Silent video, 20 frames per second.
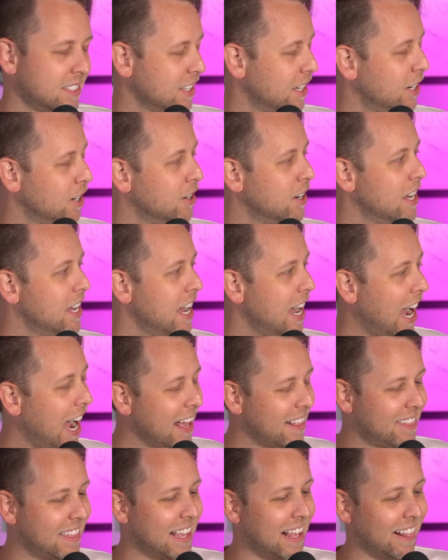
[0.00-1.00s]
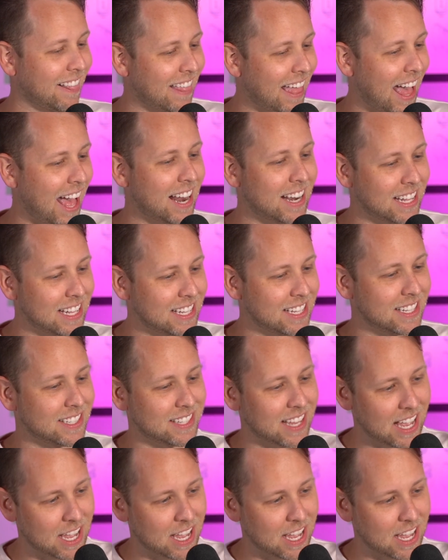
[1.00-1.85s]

So I think that is